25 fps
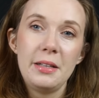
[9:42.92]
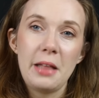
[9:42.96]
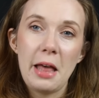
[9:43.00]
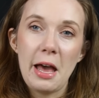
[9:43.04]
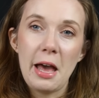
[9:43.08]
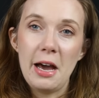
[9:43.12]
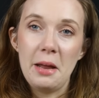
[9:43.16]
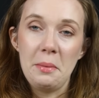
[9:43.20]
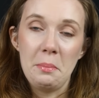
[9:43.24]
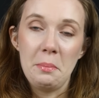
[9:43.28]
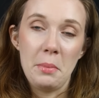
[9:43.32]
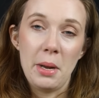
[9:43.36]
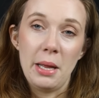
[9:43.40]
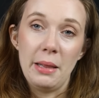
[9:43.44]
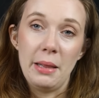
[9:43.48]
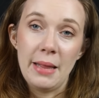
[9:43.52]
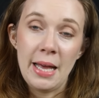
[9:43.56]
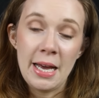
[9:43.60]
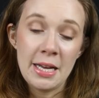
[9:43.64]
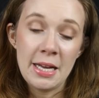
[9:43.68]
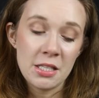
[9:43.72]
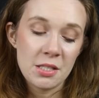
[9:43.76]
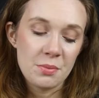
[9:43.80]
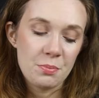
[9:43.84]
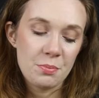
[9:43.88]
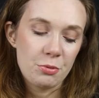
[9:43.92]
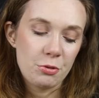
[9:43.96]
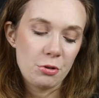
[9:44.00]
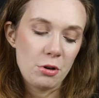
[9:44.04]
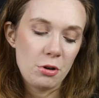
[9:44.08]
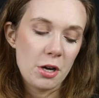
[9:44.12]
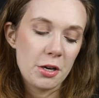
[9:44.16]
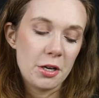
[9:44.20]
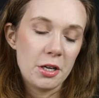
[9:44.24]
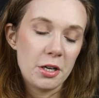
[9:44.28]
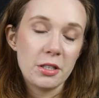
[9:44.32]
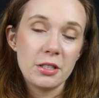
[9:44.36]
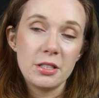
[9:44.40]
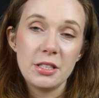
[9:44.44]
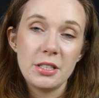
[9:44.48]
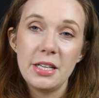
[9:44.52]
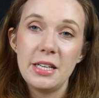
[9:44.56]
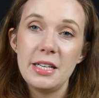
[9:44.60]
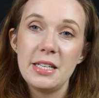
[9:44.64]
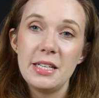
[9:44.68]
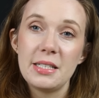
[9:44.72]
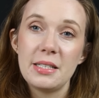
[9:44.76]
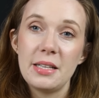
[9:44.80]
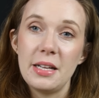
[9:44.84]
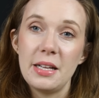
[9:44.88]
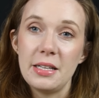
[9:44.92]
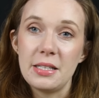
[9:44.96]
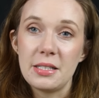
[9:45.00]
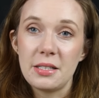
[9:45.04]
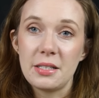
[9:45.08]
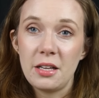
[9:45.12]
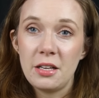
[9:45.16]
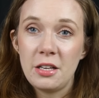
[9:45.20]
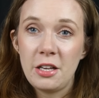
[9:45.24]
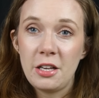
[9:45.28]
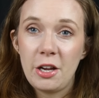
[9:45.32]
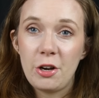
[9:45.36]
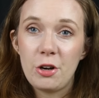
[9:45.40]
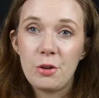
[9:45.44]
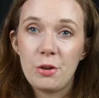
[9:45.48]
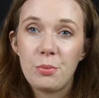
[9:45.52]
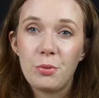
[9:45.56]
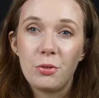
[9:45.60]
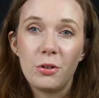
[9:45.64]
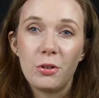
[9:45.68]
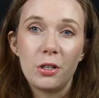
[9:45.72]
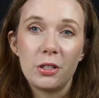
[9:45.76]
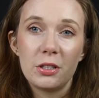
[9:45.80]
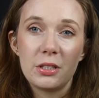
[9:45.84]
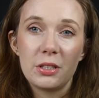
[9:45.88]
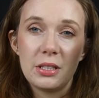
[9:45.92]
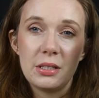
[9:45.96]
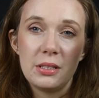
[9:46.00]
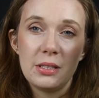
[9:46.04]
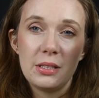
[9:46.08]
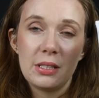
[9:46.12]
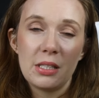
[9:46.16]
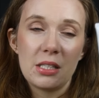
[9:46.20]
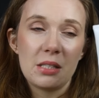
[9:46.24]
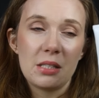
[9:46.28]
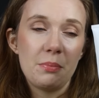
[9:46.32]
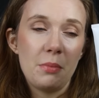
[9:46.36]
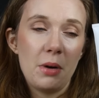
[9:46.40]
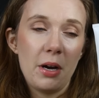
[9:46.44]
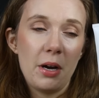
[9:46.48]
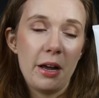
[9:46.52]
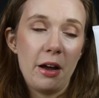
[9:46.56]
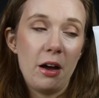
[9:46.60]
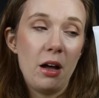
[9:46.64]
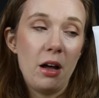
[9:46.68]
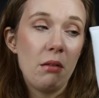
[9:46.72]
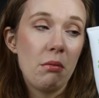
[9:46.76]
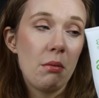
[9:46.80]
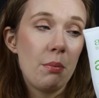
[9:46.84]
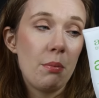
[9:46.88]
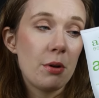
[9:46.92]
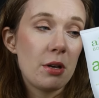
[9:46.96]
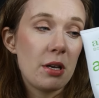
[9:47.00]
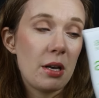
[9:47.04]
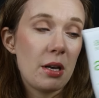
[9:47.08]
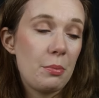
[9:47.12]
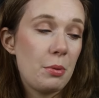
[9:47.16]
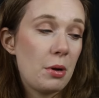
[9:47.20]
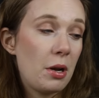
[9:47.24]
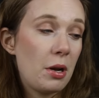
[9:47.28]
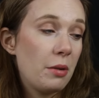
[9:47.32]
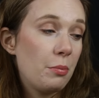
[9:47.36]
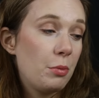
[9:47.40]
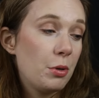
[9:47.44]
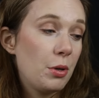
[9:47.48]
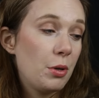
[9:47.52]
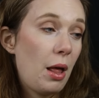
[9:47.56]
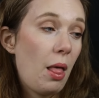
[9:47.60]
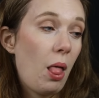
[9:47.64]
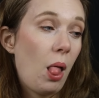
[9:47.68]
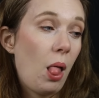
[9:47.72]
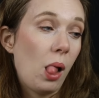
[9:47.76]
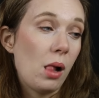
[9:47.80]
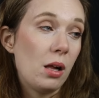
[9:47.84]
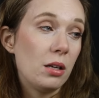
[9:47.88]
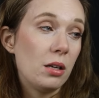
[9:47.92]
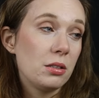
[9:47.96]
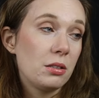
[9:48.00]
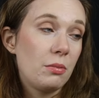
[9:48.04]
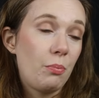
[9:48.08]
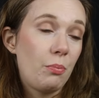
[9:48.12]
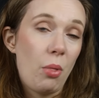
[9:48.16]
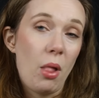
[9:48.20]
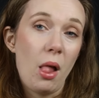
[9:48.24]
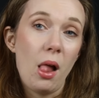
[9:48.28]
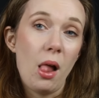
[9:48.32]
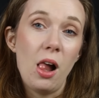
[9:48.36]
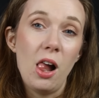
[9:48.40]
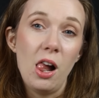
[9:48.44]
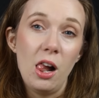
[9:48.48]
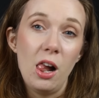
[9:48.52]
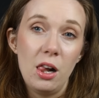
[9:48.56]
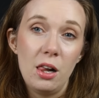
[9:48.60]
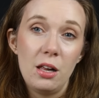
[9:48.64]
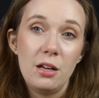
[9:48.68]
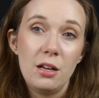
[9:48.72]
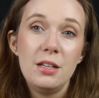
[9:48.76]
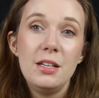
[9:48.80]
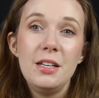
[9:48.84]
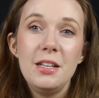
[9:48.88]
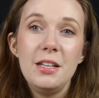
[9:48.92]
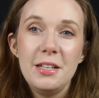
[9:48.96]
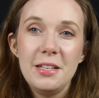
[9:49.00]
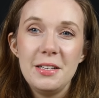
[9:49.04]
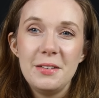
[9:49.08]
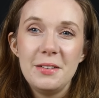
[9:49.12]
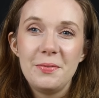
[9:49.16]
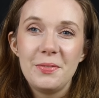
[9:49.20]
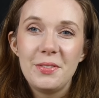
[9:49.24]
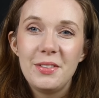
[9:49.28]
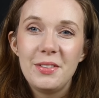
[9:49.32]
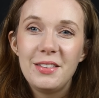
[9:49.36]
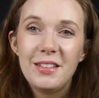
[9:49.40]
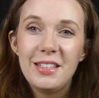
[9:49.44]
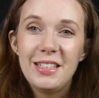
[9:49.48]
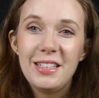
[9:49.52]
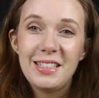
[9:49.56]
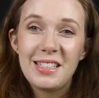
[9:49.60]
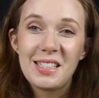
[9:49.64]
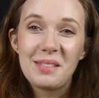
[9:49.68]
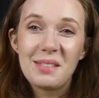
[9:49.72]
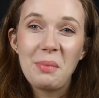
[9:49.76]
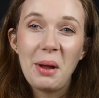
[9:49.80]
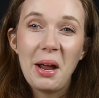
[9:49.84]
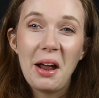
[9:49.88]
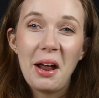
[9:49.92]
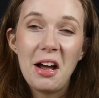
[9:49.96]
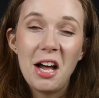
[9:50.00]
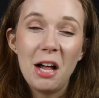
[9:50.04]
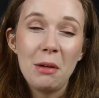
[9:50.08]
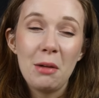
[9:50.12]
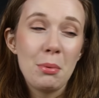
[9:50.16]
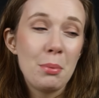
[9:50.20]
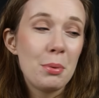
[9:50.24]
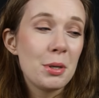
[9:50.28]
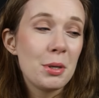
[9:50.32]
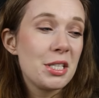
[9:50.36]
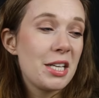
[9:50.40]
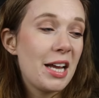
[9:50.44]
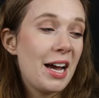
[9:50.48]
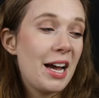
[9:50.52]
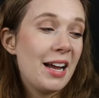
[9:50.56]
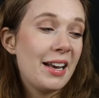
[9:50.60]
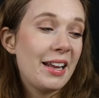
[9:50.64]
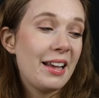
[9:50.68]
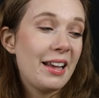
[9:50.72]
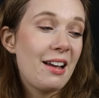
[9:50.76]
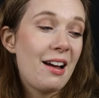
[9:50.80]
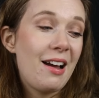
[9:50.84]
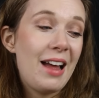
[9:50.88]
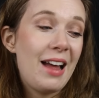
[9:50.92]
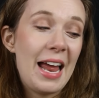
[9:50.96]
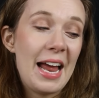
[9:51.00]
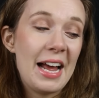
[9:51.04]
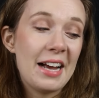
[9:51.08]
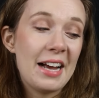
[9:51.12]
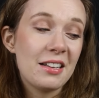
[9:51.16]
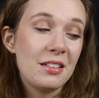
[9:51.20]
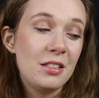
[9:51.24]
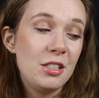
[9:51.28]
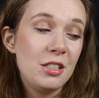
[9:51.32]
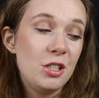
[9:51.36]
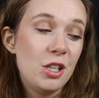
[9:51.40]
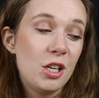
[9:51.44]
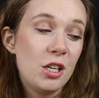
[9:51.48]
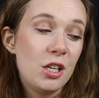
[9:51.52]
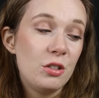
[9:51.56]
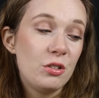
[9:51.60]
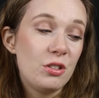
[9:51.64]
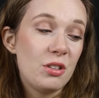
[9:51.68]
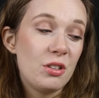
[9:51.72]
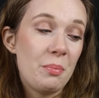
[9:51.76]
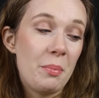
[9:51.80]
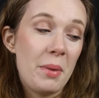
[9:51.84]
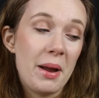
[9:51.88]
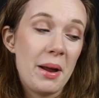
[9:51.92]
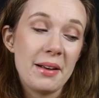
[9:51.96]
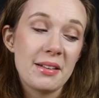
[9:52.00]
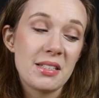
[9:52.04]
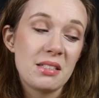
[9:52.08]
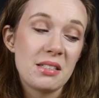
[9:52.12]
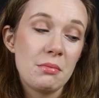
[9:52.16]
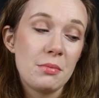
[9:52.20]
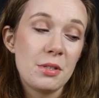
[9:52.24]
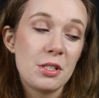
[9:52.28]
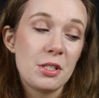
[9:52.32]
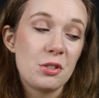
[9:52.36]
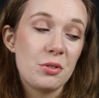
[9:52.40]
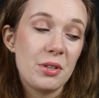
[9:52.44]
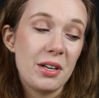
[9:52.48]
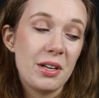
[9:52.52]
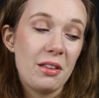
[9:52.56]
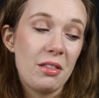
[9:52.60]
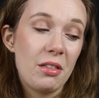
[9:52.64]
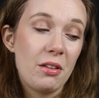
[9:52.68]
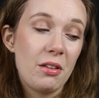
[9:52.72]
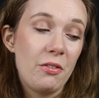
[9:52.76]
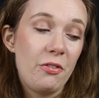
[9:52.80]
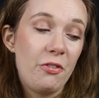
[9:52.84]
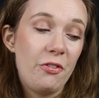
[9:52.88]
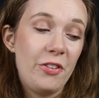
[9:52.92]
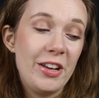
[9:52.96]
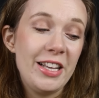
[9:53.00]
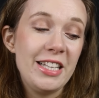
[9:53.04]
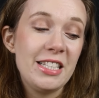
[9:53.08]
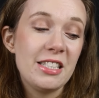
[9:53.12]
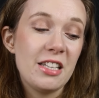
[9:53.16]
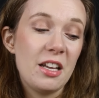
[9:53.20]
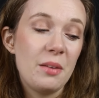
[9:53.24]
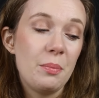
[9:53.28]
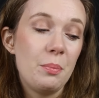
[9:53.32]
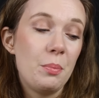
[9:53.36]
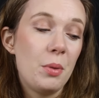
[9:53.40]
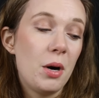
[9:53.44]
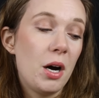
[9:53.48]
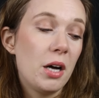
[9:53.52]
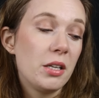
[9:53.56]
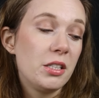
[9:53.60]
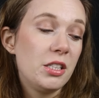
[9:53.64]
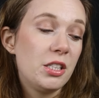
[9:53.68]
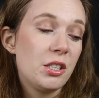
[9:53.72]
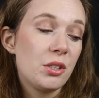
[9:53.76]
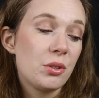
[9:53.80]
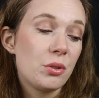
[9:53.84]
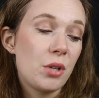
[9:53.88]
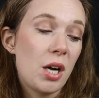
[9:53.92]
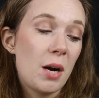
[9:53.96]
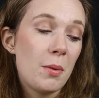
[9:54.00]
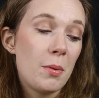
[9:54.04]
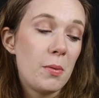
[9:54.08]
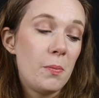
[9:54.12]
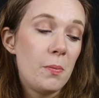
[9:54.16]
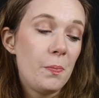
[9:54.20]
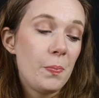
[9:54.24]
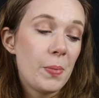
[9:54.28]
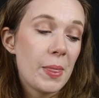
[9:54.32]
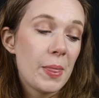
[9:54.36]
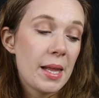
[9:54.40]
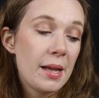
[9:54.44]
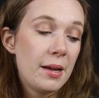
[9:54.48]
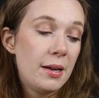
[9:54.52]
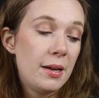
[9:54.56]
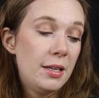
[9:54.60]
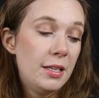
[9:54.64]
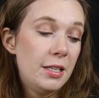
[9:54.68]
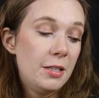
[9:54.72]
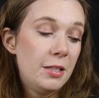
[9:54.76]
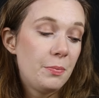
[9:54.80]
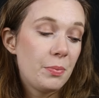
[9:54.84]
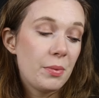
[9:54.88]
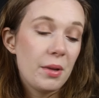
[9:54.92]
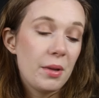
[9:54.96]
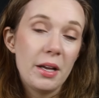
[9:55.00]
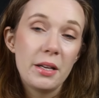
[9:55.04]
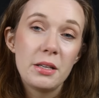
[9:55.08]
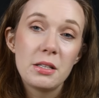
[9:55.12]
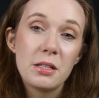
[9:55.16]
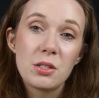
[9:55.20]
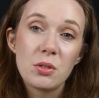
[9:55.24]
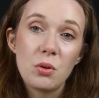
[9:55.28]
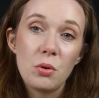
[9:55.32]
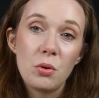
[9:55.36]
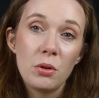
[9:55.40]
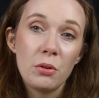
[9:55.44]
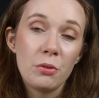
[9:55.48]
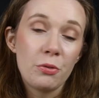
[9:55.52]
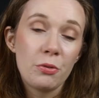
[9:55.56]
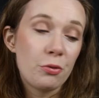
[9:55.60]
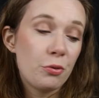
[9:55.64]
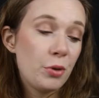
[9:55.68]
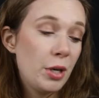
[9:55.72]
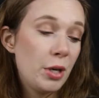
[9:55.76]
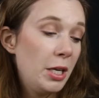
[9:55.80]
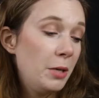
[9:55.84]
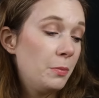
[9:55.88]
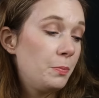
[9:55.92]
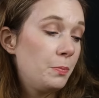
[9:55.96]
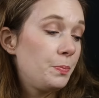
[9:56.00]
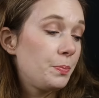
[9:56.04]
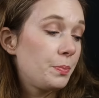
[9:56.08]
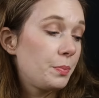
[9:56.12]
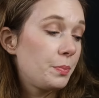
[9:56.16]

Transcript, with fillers: And my last product is a skincare product and this is my Alba Botanica it's my Alba Botanica AcneDote Maximum Strength Face and Body Scrub. It is oil-free.